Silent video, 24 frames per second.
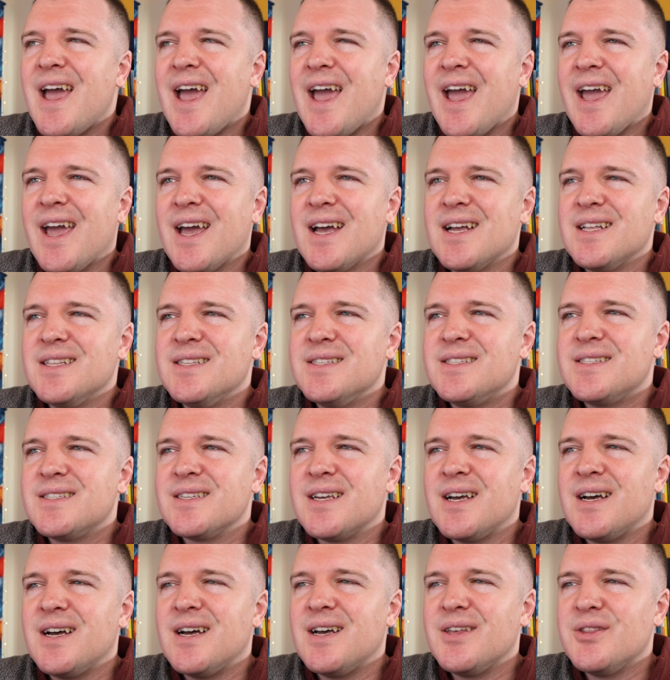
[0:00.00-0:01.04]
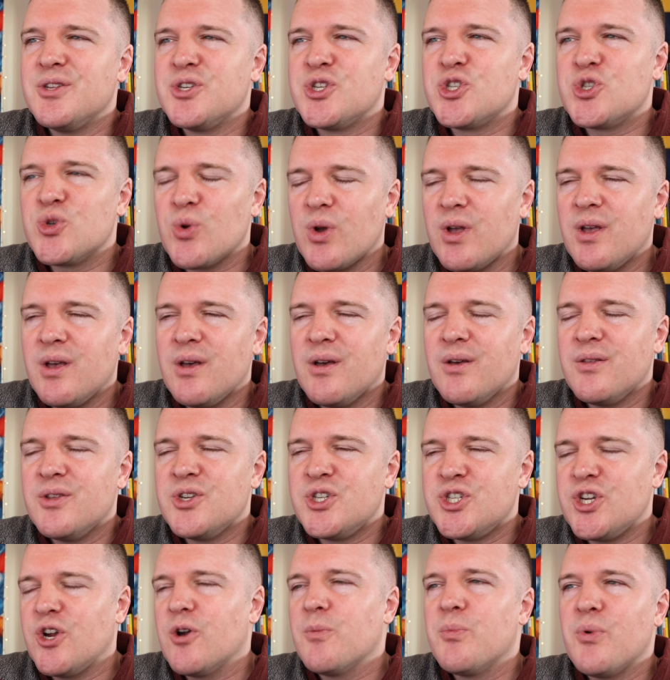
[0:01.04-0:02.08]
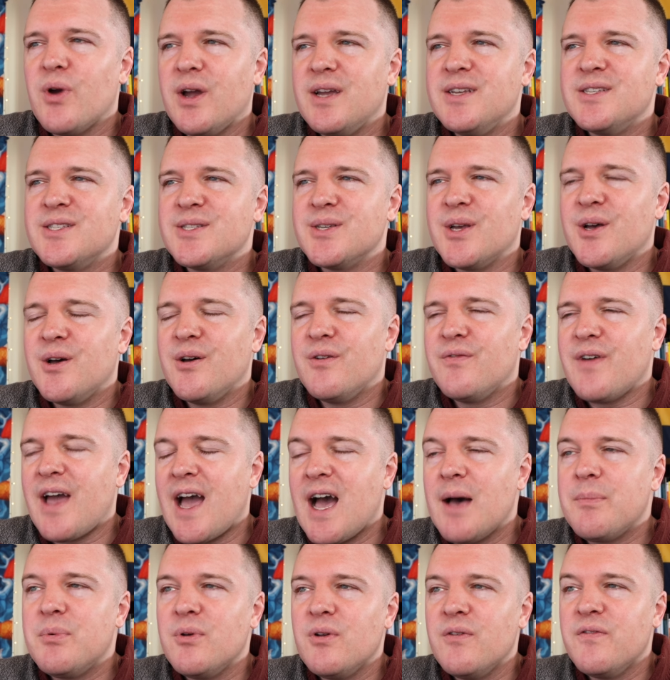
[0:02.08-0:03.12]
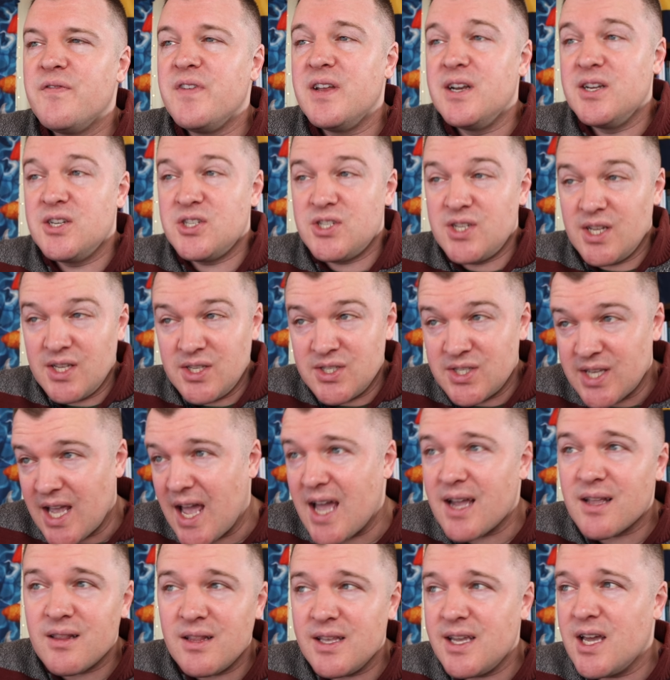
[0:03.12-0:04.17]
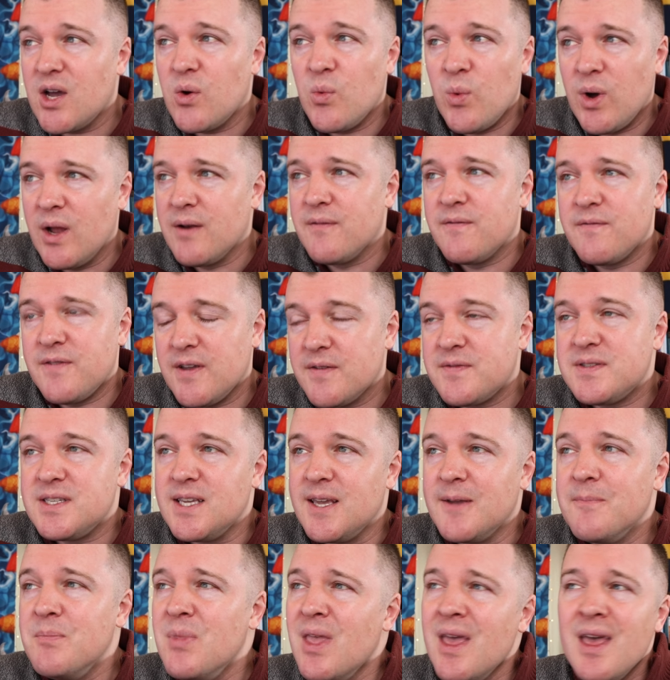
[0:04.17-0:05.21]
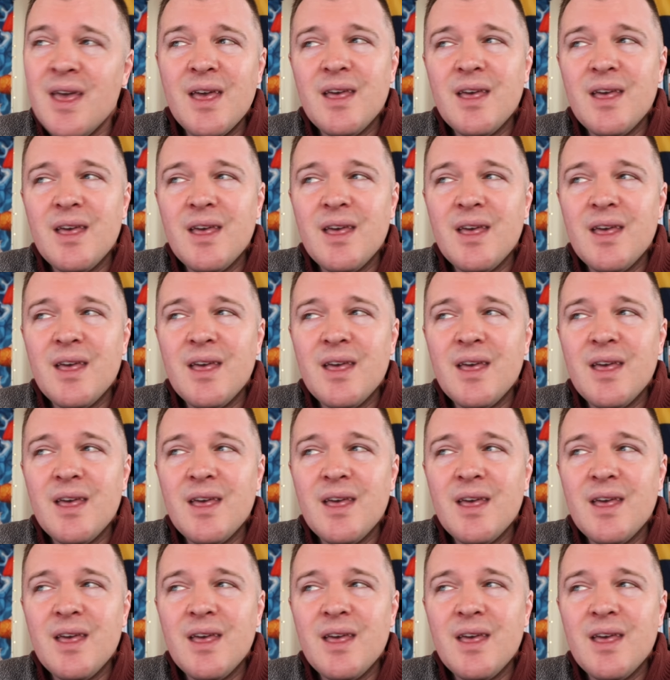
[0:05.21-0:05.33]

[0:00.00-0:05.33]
and uh, the, uh, the share price of Apple finished exactly at 150,